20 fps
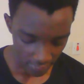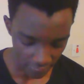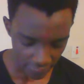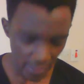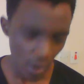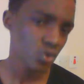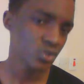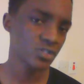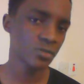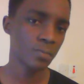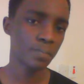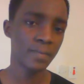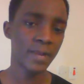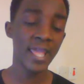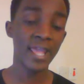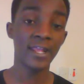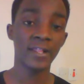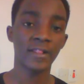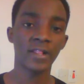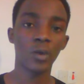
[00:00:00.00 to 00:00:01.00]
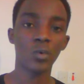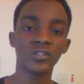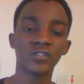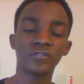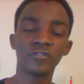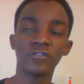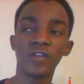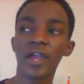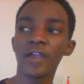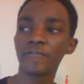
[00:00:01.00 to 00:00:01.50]
there was a plane that
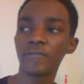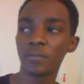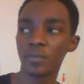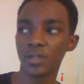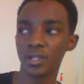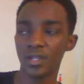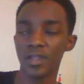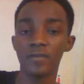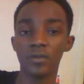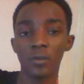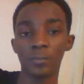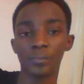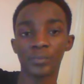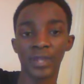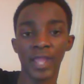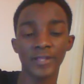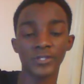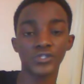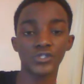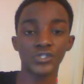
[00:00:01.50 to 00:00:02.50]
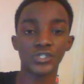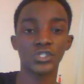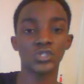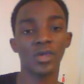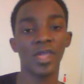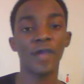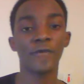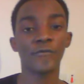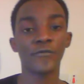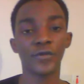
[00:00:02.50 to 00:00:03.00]
was flying from the developed countries
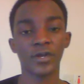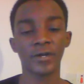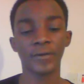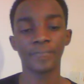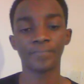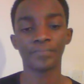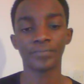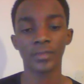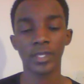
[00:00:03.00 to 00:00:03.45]
to Africa.